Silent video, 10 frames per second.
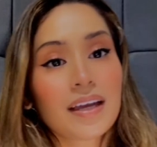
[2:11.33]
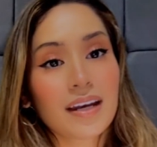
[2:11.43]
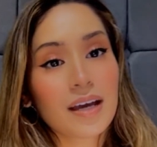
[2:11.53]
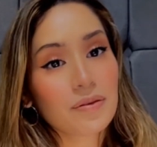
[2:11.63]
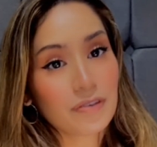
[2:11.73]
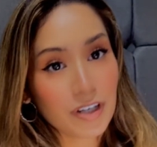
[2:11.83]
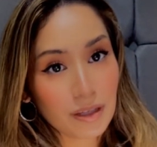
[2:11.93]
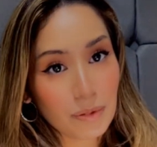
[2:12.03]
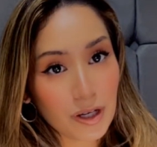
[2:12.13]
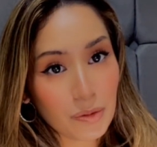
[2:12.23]
Now, before I
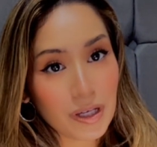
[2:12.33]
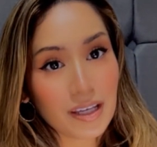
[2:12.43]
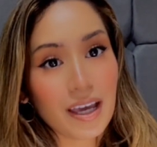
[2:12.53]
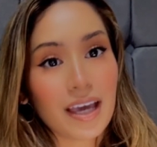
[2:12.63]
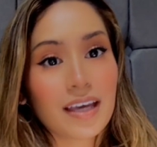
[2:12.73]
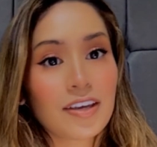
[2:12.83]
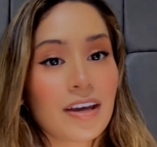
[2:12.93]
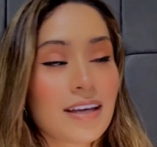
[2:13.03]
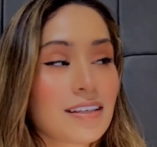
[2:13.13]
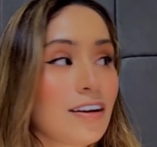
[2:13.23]
keep going, you
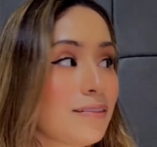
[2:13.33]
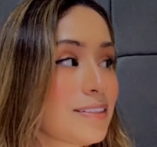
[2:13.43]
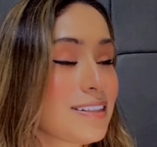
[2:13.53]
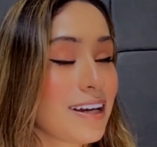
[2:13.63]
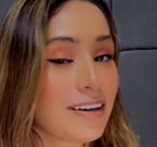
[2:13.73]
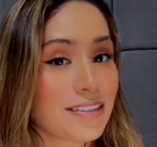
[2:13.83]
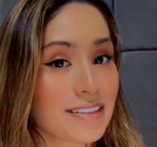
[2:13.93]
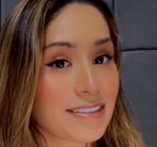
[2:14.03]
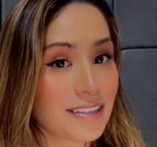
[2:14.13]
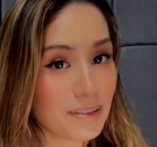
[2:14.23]
guys can obviously tell this
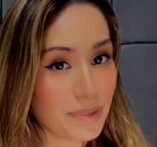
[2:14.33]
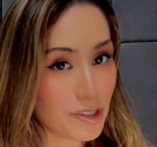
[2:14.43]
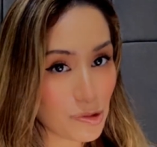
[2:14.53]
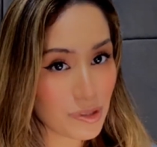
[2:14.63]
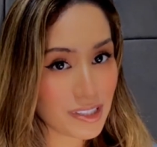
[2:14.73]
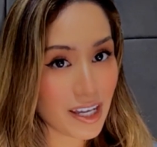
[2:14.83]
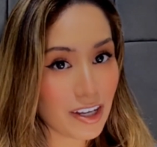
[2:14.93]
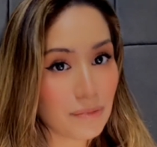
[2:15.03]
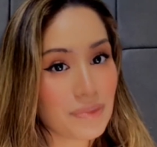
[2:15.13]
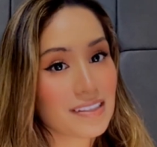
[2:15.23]
is not my usual
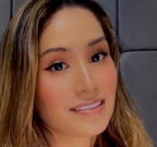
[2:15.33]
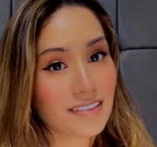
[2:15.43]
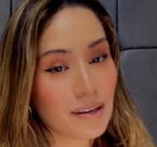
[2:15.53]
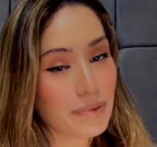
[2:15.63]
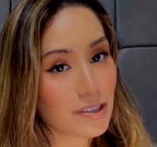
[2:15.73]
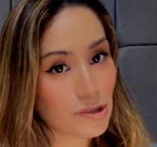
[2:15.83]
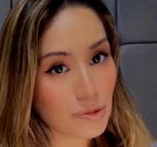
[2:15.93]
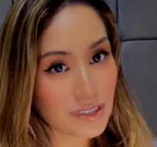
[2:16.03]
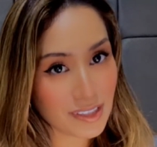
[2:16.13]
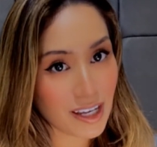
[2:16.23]
setup. This is not my usual
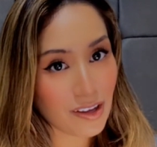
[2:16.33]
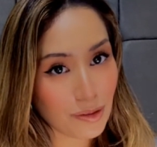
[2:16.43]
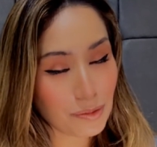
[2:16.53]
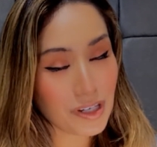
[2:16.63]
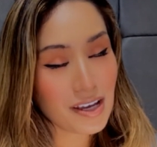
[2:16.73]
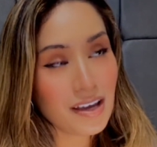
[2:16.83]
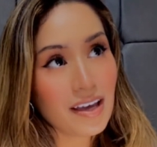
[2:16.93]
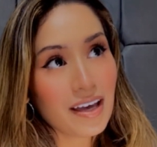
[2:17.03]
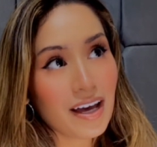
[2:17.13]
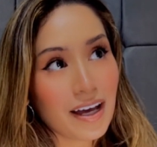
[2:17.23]
sound.
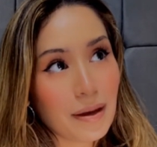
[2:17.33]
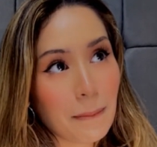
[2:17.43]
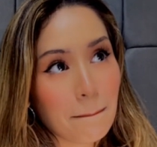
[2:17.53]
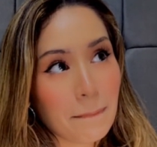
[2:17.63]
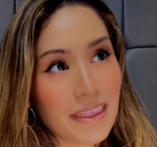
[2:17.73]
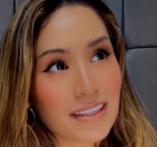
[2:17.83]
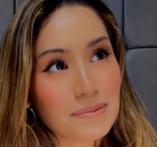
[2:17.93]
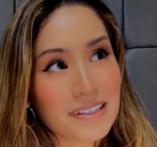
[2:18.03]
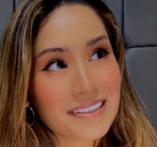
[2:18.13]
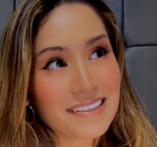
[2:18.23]
And that's
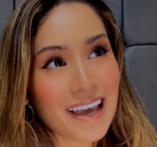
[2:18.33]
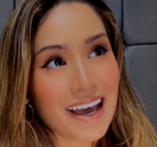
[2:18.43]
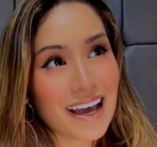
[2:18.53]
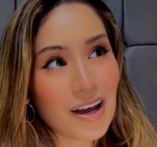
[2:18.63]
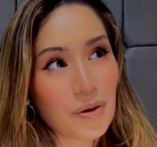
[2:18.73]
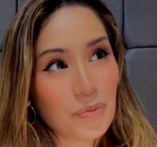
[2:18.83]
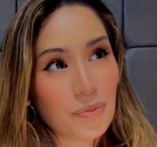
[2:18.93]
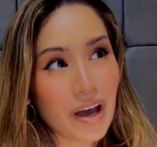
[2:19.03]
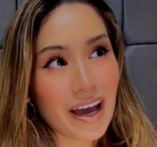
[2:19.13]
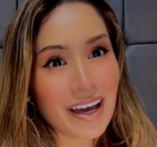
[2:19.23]
because
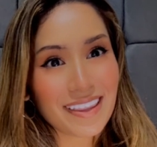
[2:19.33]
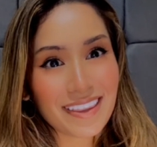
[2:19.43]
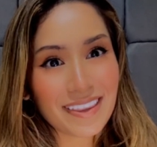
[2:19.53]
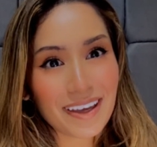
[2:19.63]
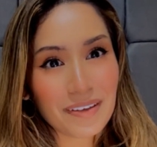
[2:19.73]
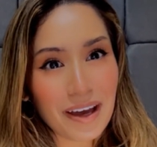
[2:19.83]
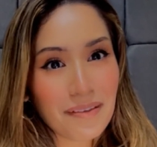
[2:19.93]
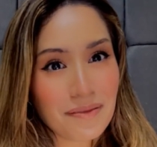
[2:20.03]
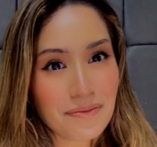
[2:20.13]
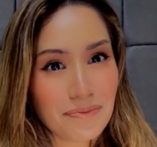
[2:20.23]

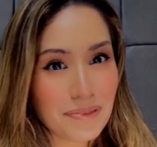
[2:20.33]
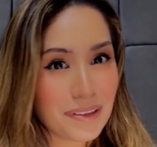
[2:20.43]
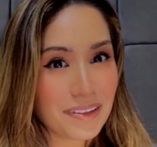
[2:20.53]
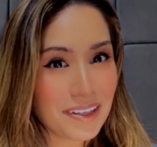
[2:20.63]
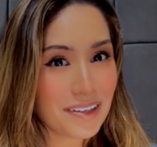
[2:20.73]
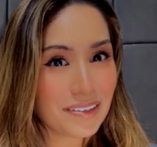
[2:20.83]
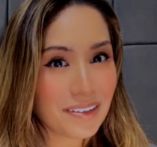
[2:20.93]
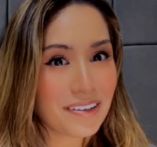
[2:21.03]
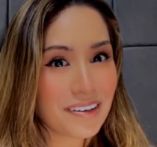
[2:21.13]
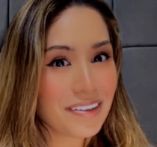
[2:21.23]
I've been here
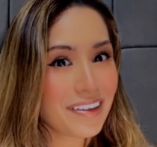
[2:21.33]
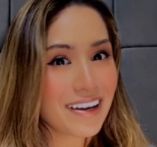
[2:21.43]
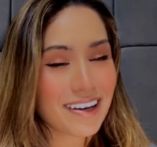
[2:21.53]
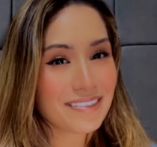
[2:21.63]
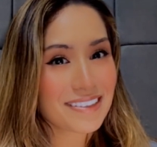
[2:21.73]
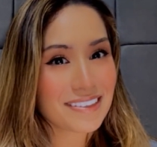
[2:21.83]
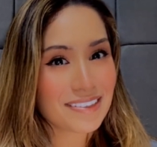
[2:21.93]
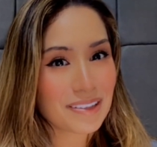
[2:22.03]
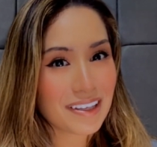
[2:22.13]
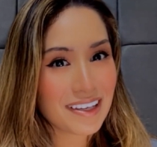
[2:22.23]
longer than I was
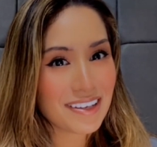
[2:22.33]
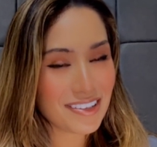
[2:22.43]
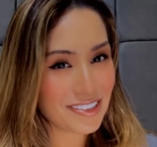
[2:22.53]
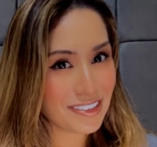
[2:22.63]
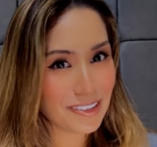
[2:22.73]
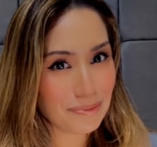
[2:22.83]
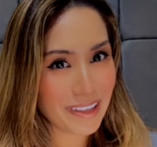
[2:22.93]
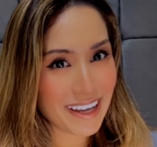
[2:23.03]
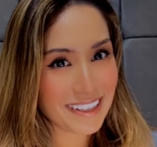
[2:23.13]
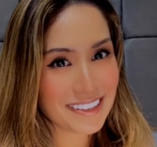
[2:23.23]
initially
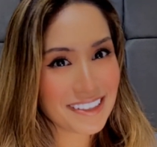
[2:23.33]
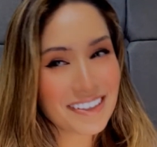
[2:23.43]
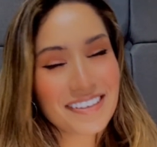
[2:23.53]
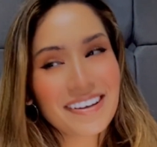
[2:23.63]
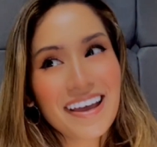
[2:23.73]
planning to.